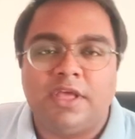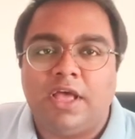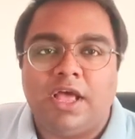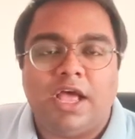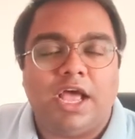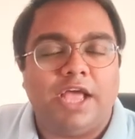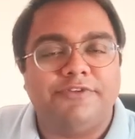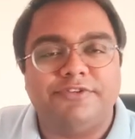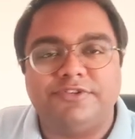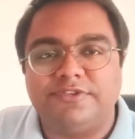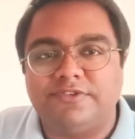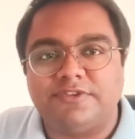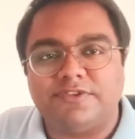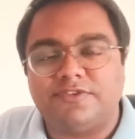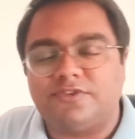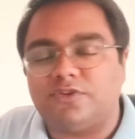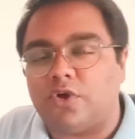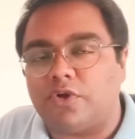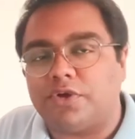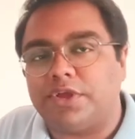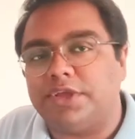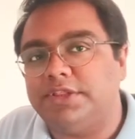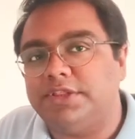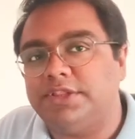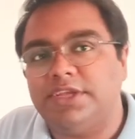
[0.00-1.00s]
I was just
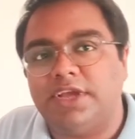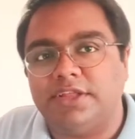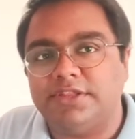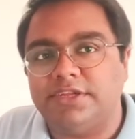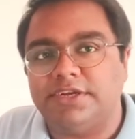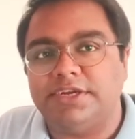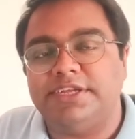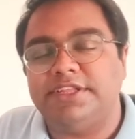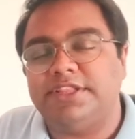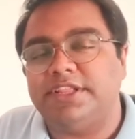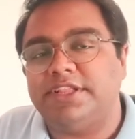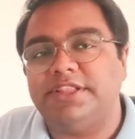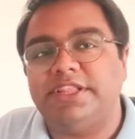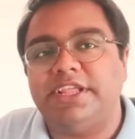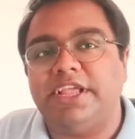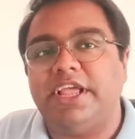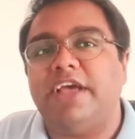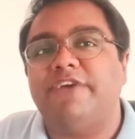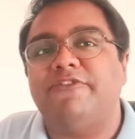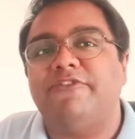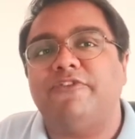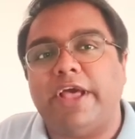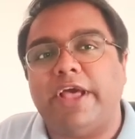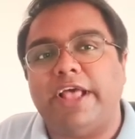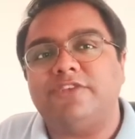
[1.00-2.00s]
talking the other day that they
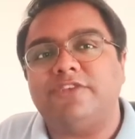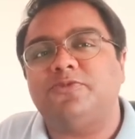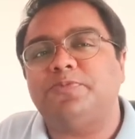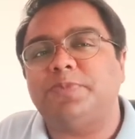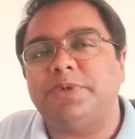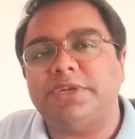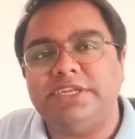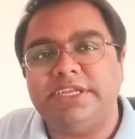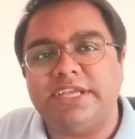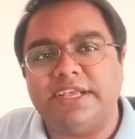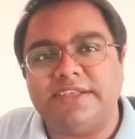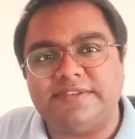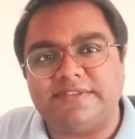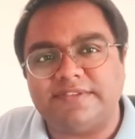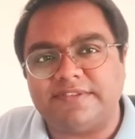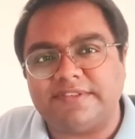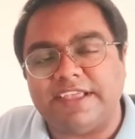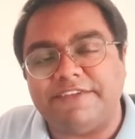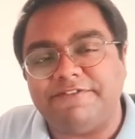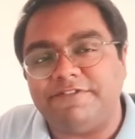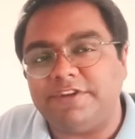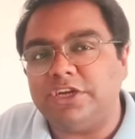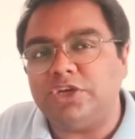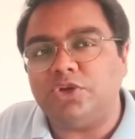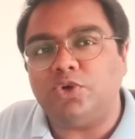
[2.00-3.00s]
have as many as
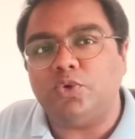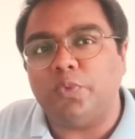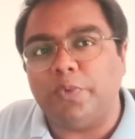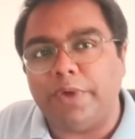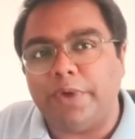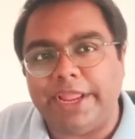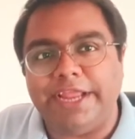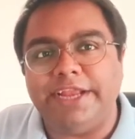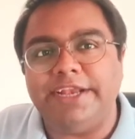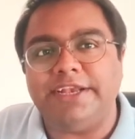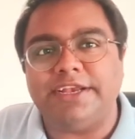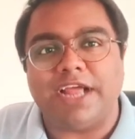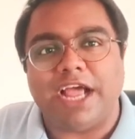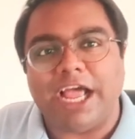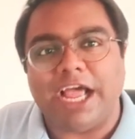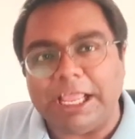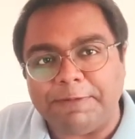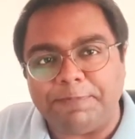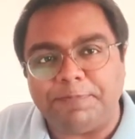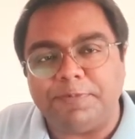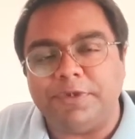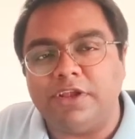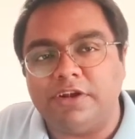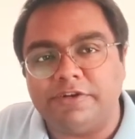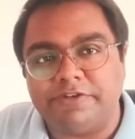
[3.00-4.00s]
7 to 8
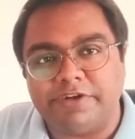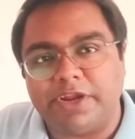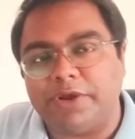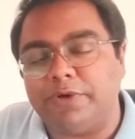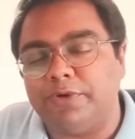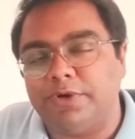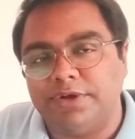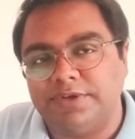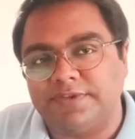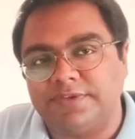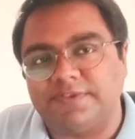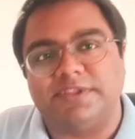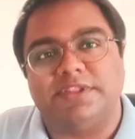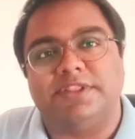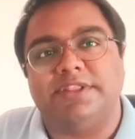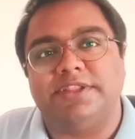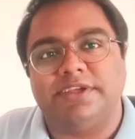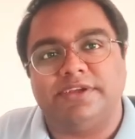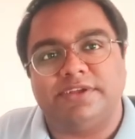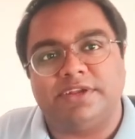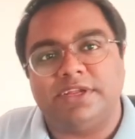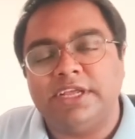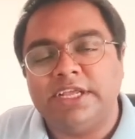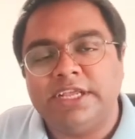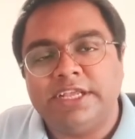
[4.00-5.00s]
IPL regulars in
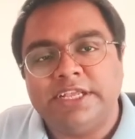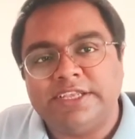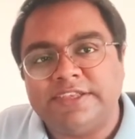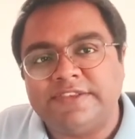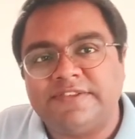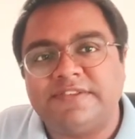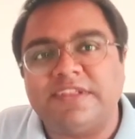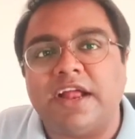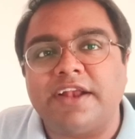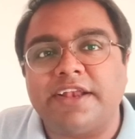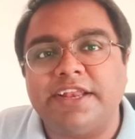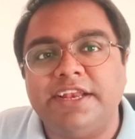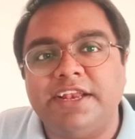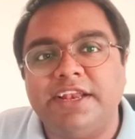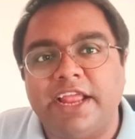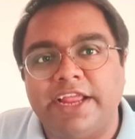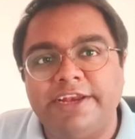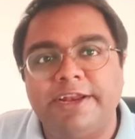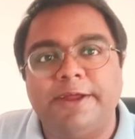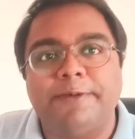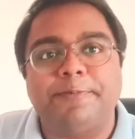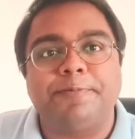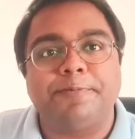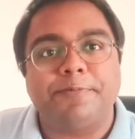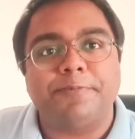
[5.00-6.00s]
the starting
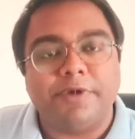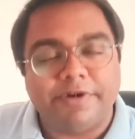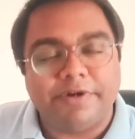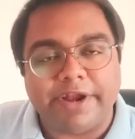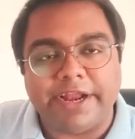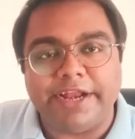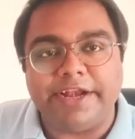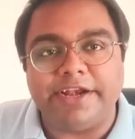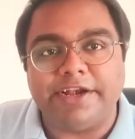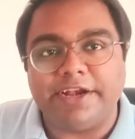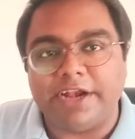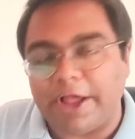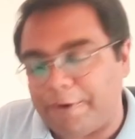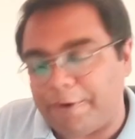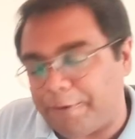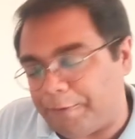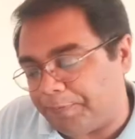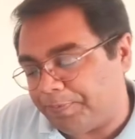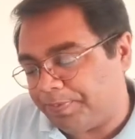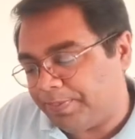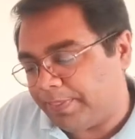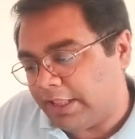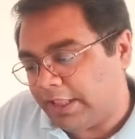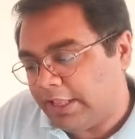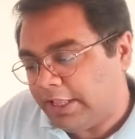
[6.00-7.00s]
lineup right now.
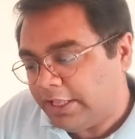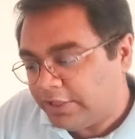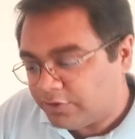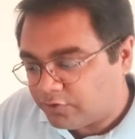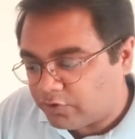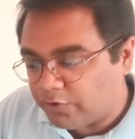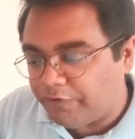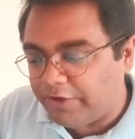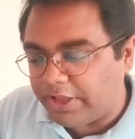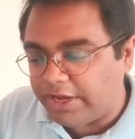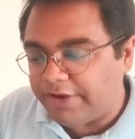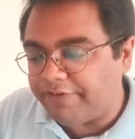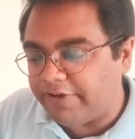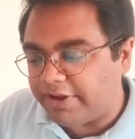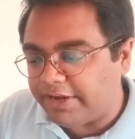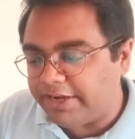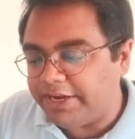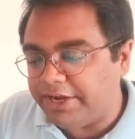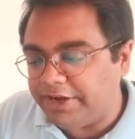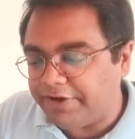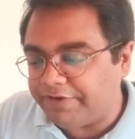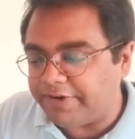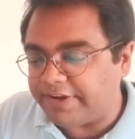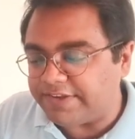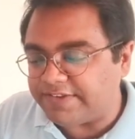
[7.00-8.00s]
So very, very
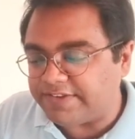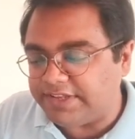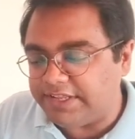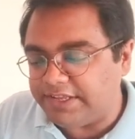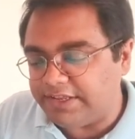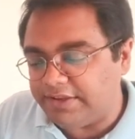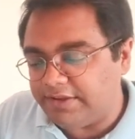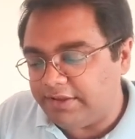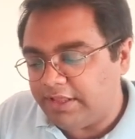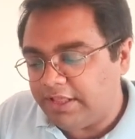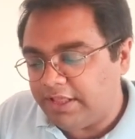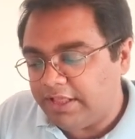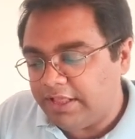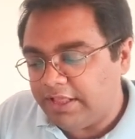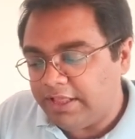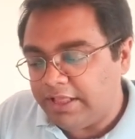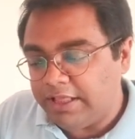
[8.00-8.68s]
interesting.